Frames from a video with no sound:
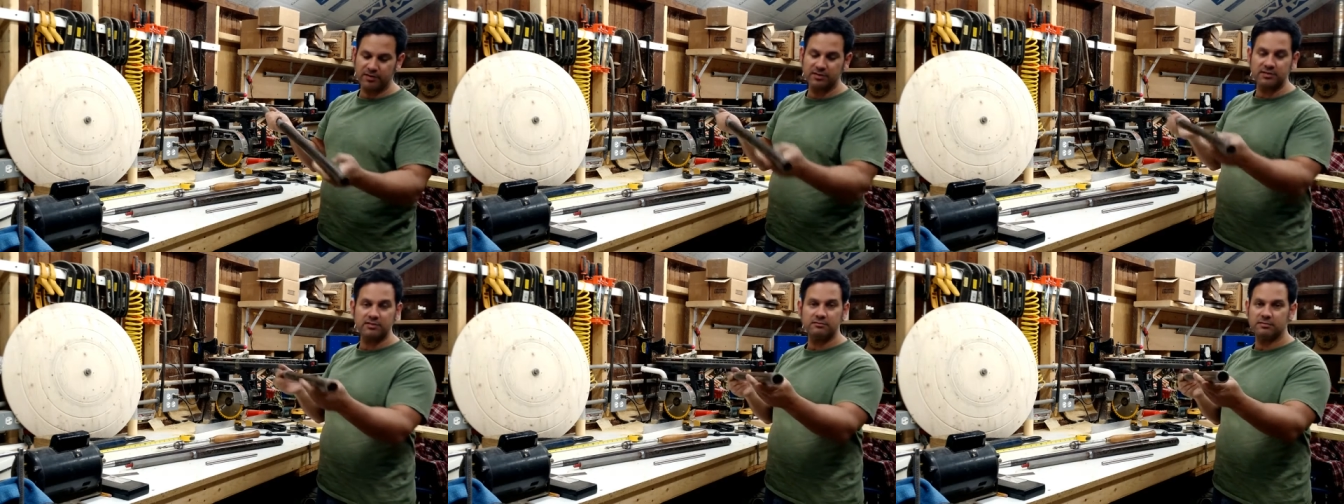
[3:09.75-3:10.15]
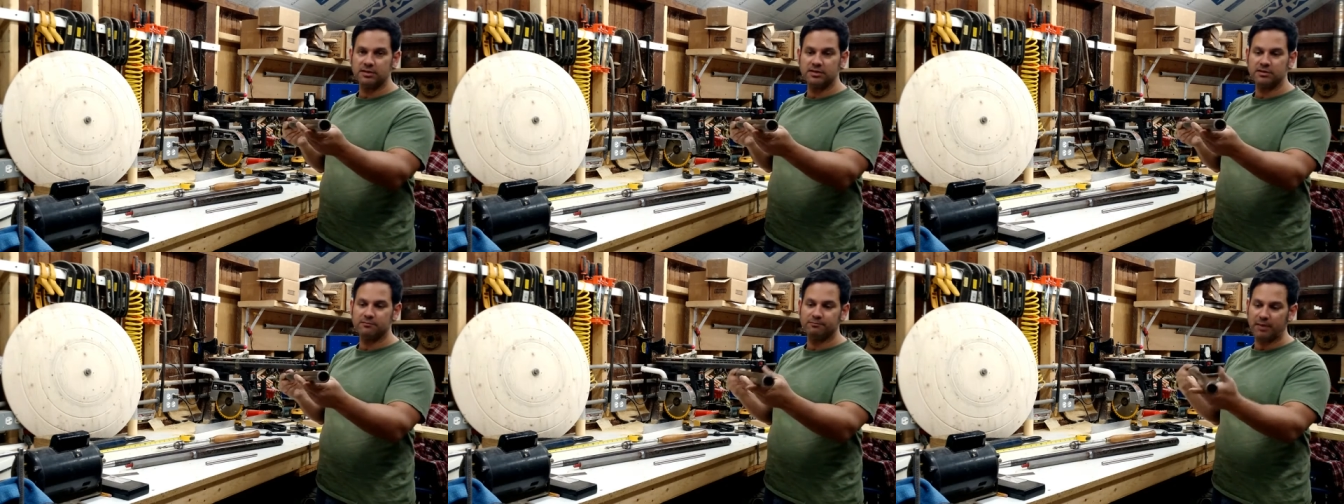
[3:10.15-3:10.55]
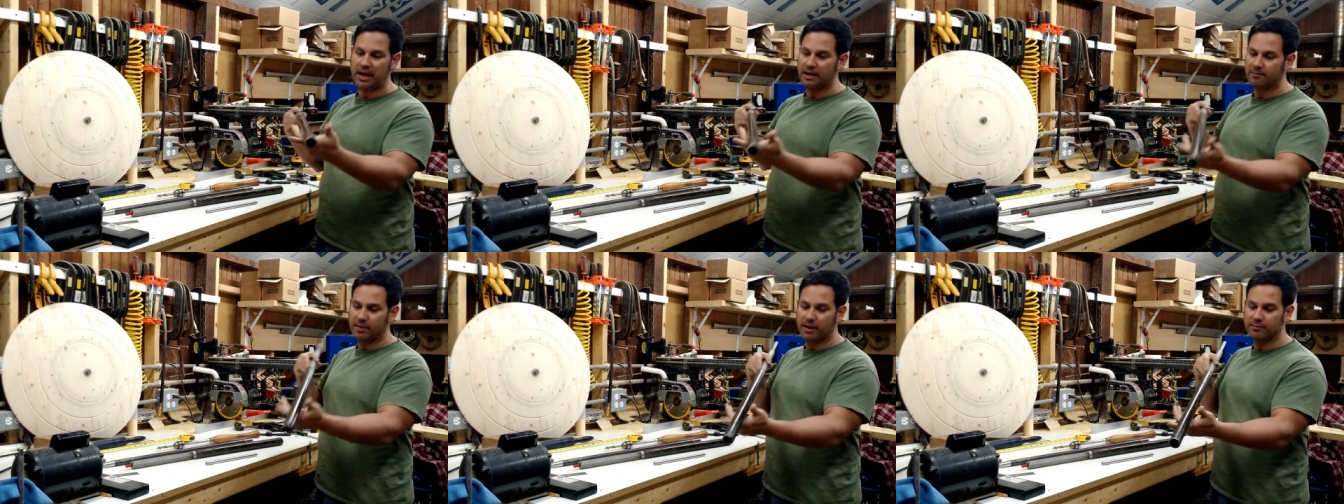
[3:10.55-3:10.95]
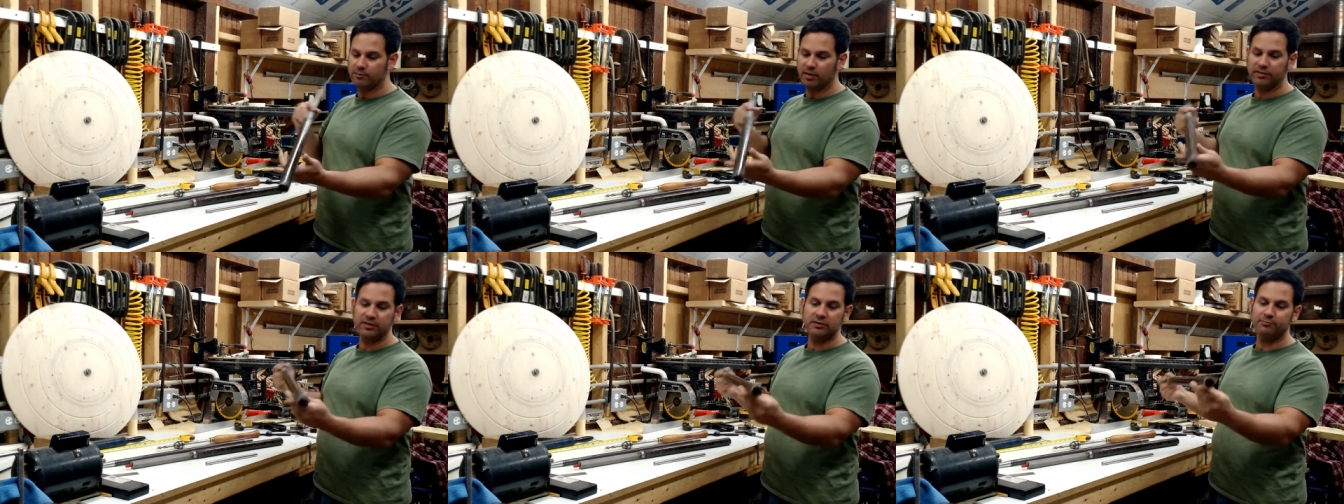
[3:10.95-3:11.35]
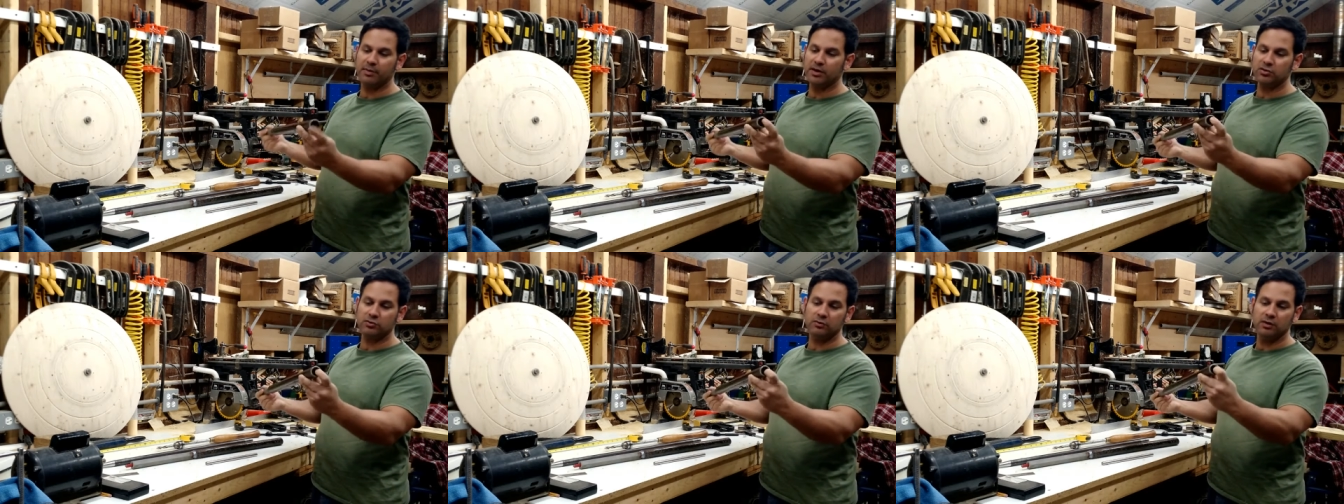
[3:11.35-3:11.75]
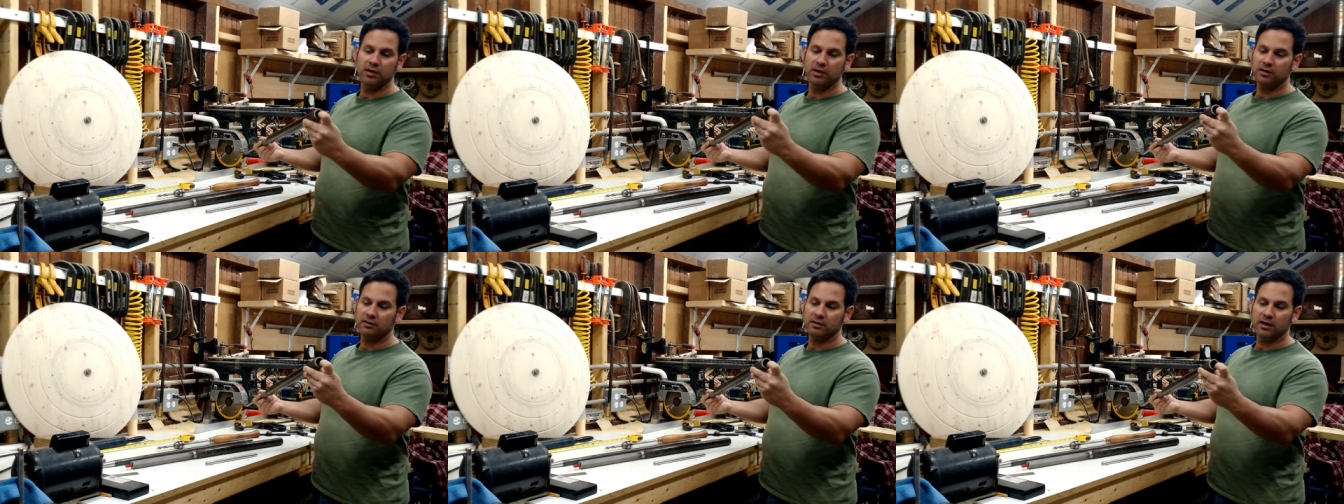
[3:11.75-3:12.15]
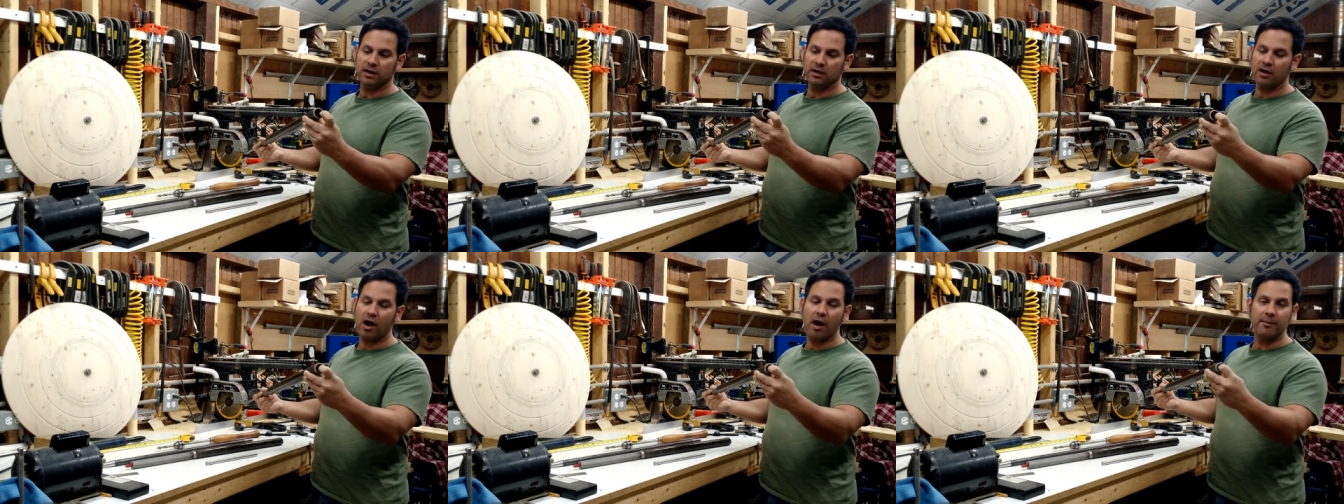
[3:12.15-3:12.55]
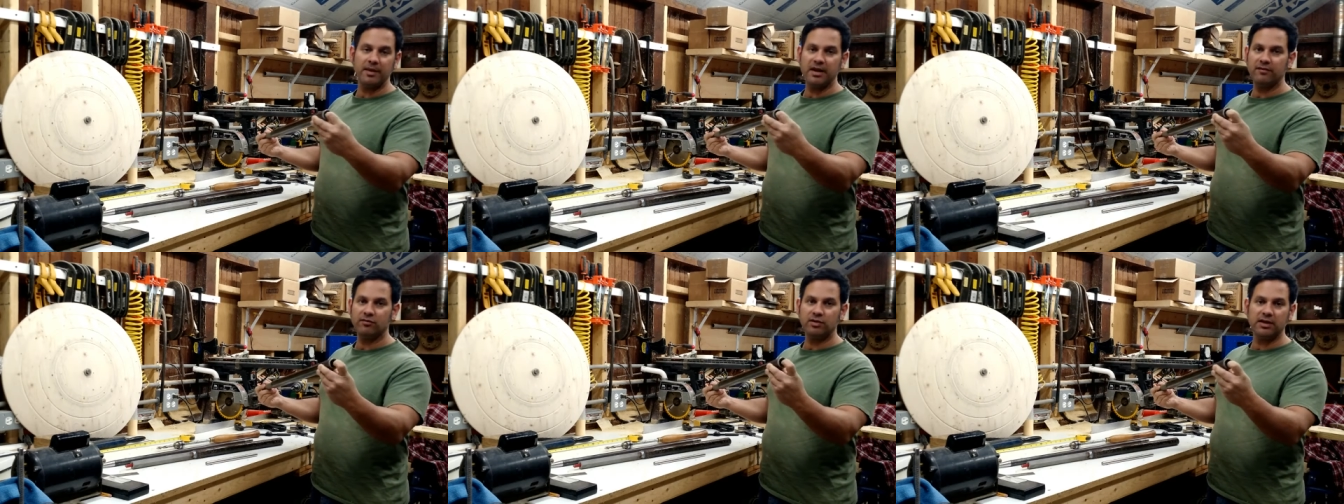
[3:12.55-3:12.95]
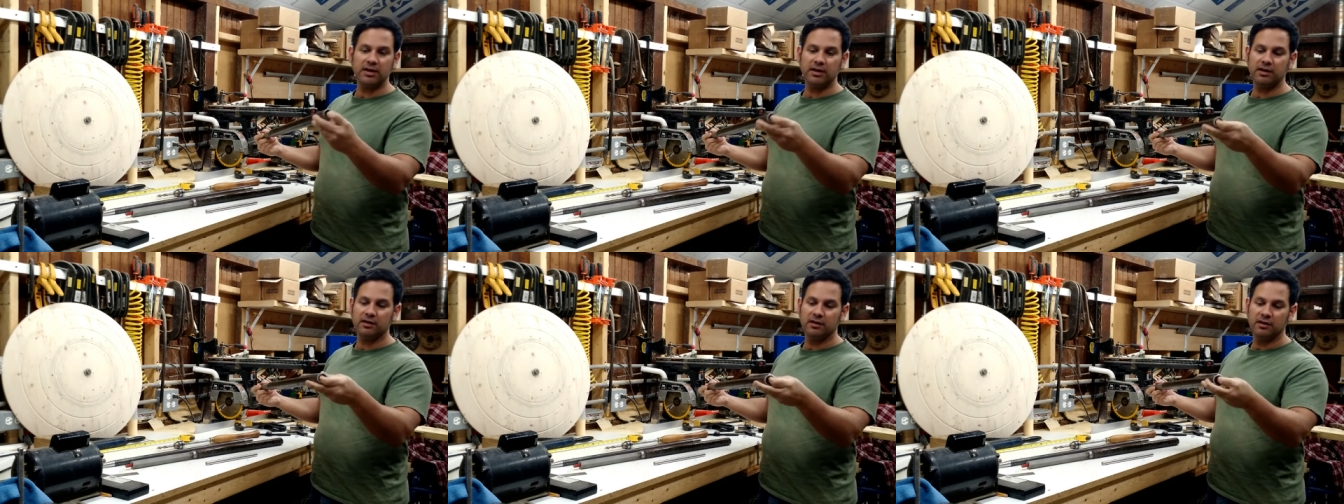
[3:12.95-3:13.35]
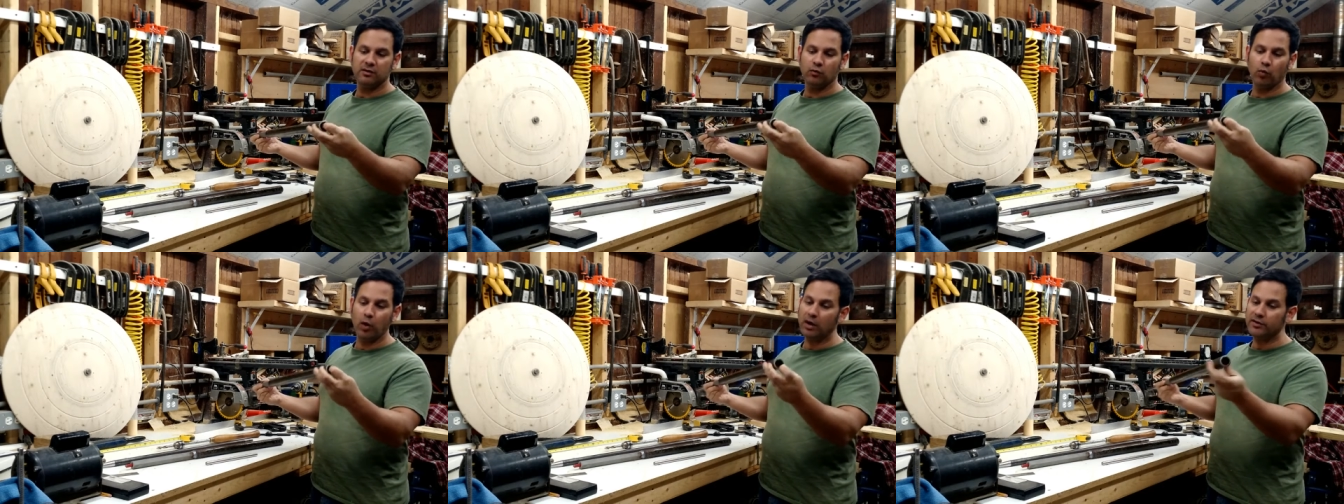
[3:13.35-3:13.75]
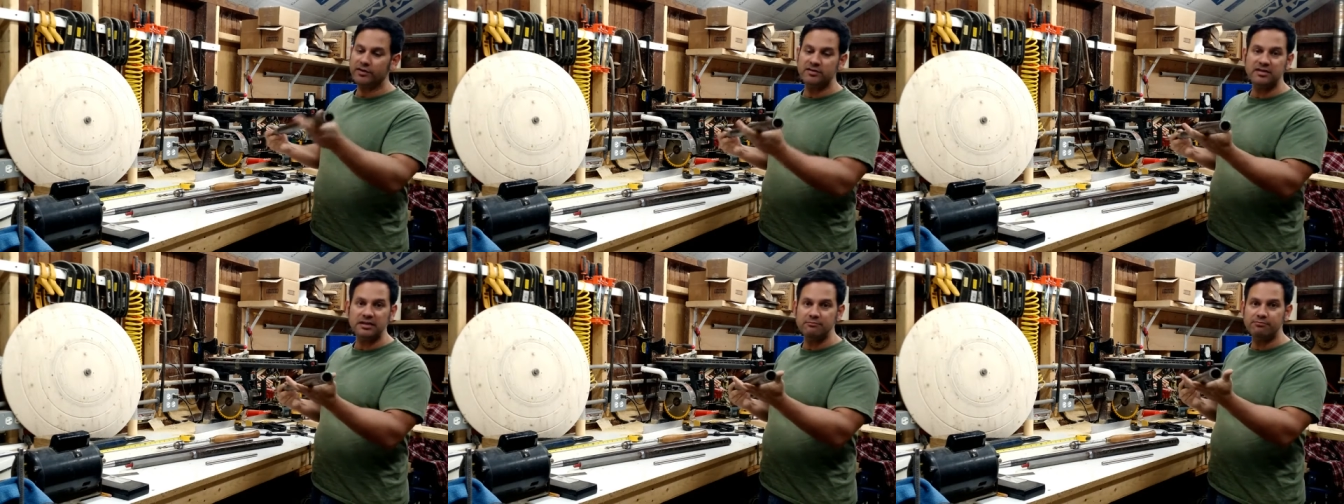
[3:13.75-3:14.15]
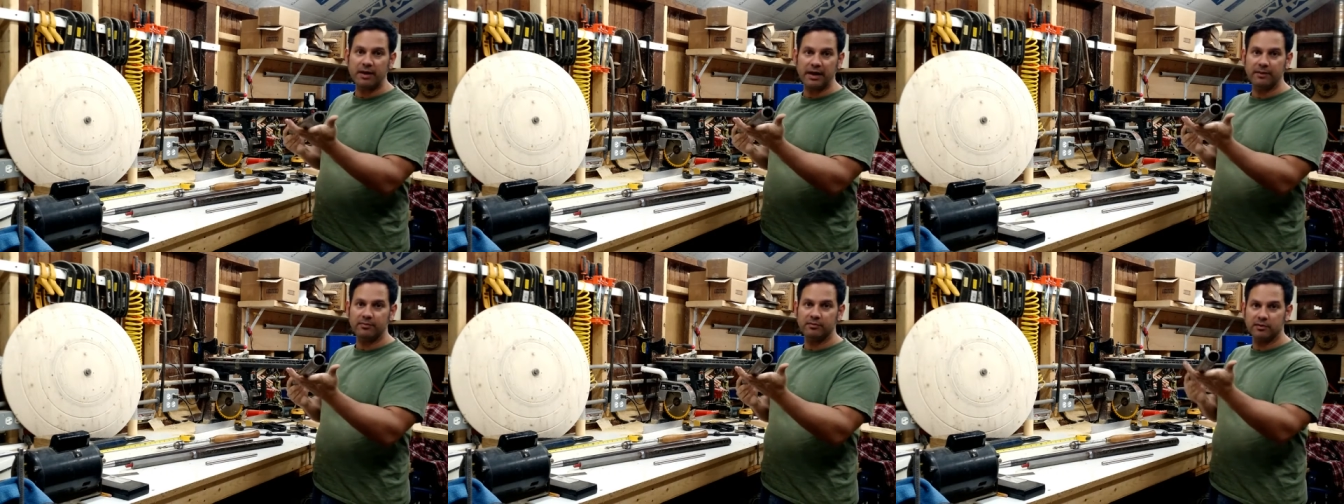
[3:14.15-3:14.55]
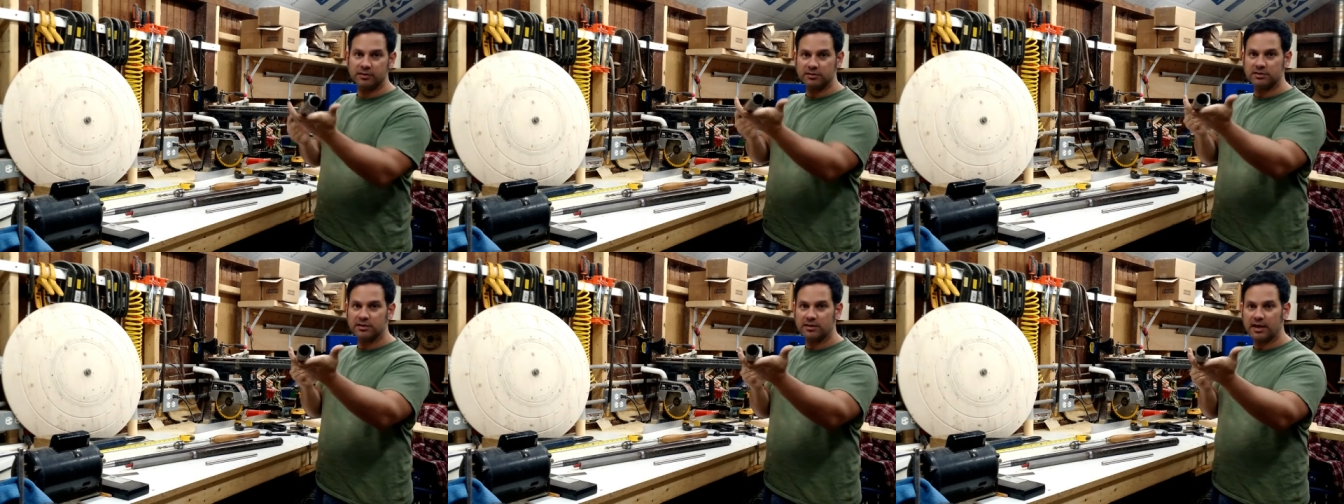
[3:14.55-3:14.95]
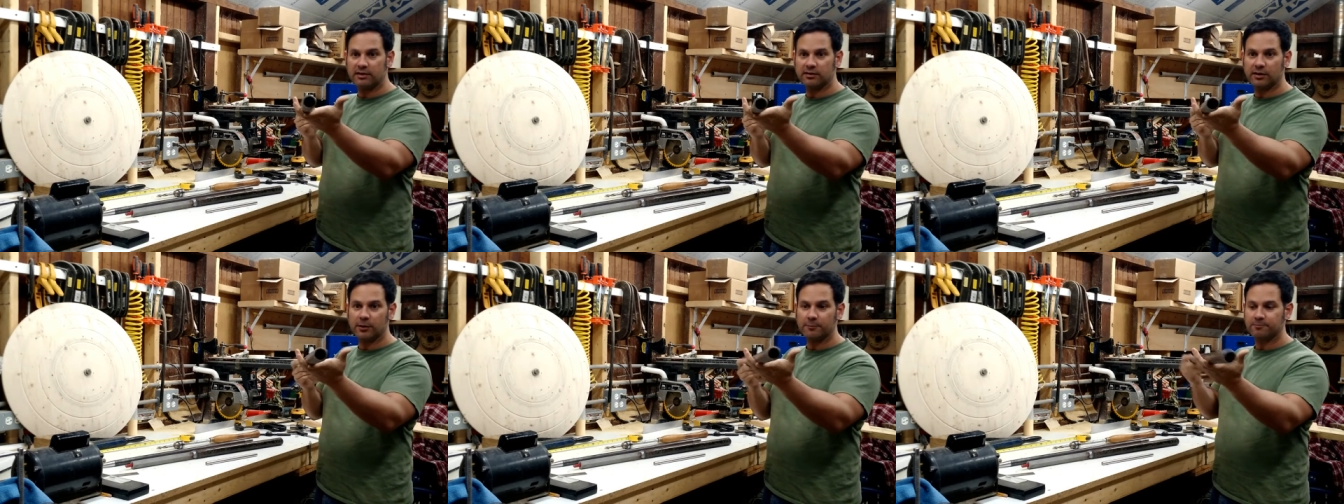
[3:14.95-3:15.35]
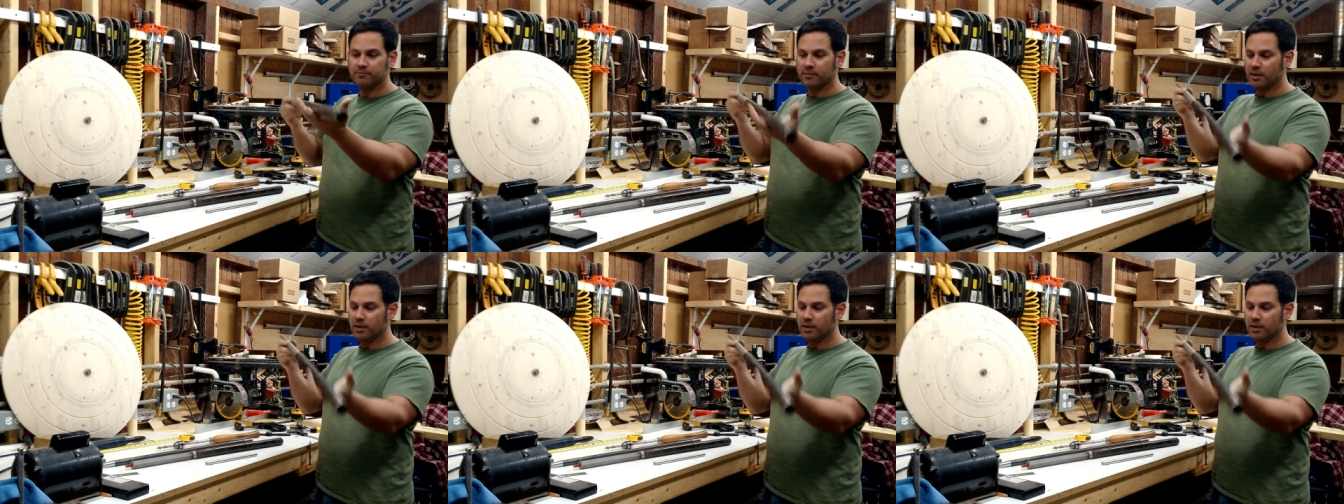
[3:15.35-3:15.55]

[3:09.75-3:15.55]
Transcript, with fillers: This is black pipe, nothing special, common everyday welded seam pipe. You can see that there,